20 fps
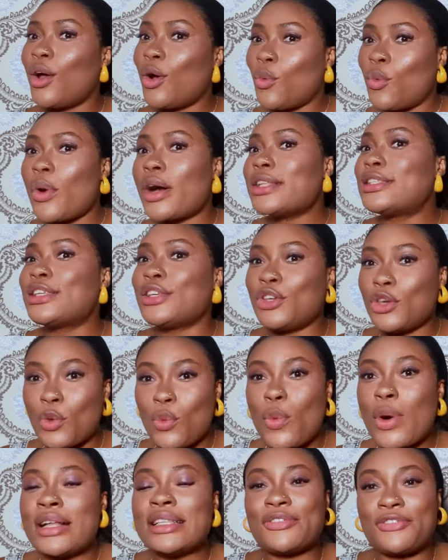what do you
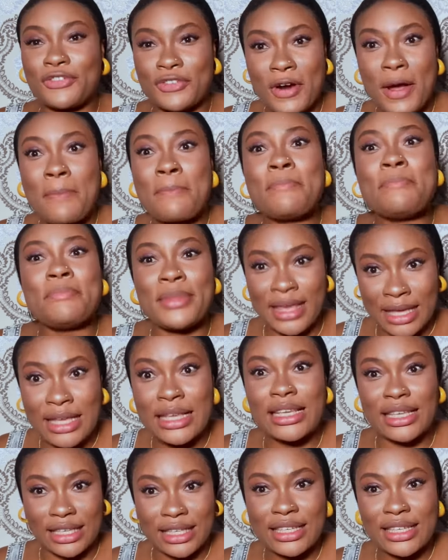want from
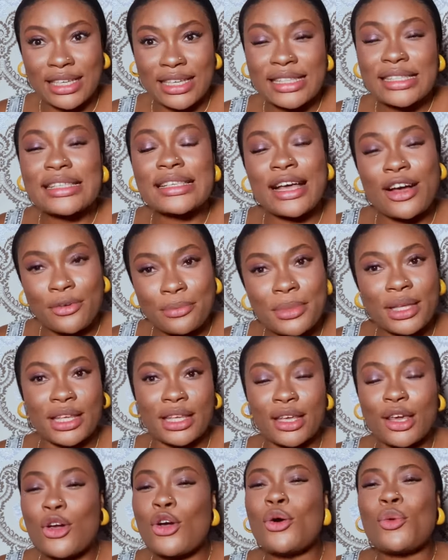me tell
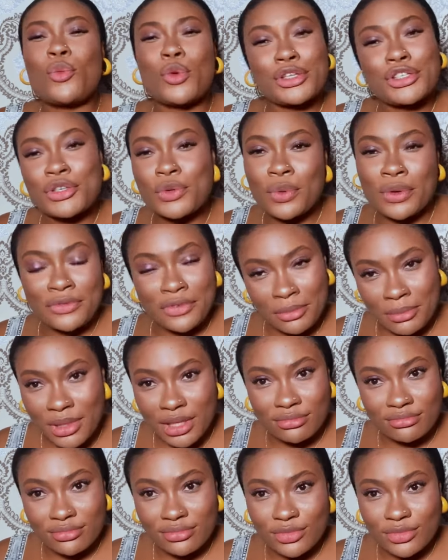me what do you want from me